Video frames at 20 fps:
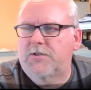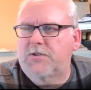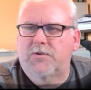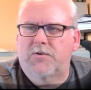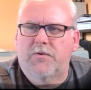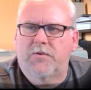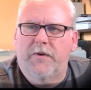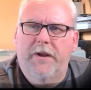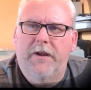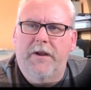
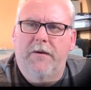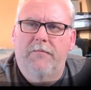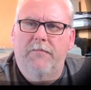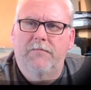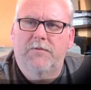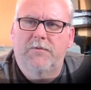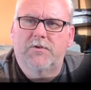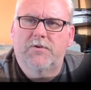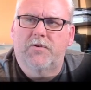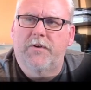
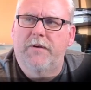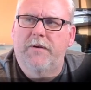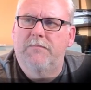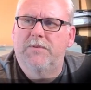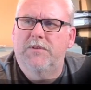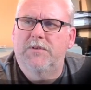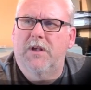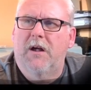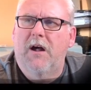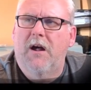trim
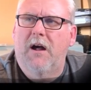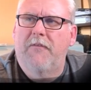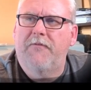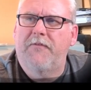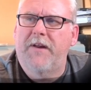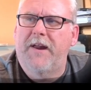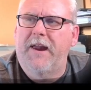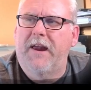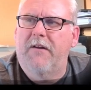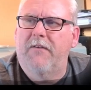trims off
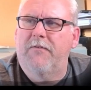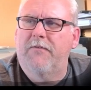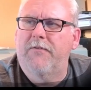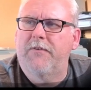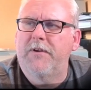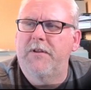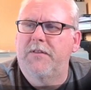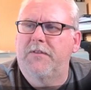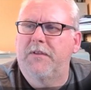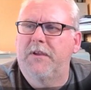
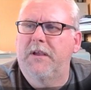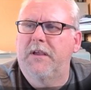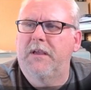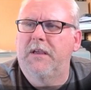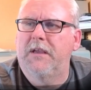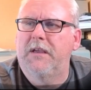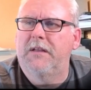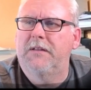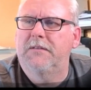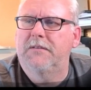everything
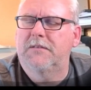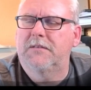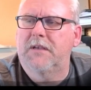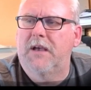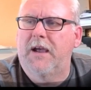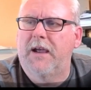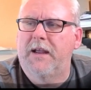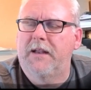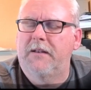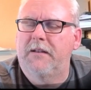
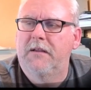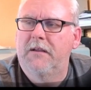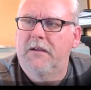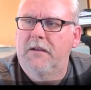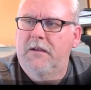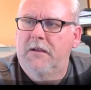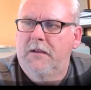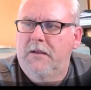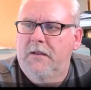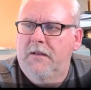inside
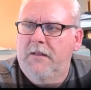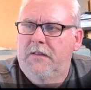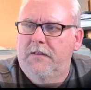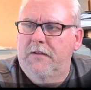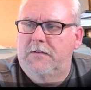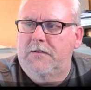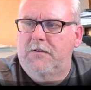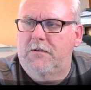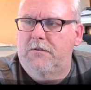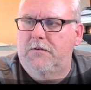the
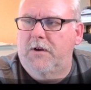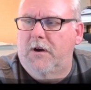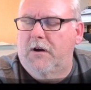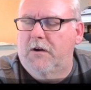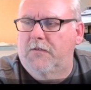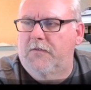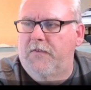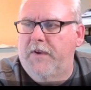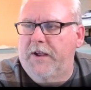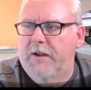two
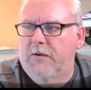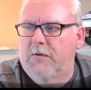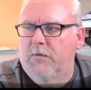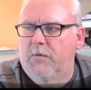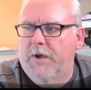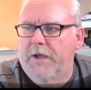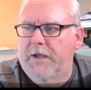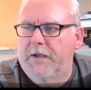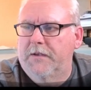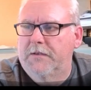Darth Vader
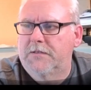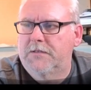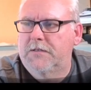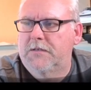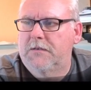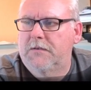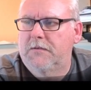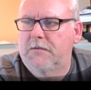wings.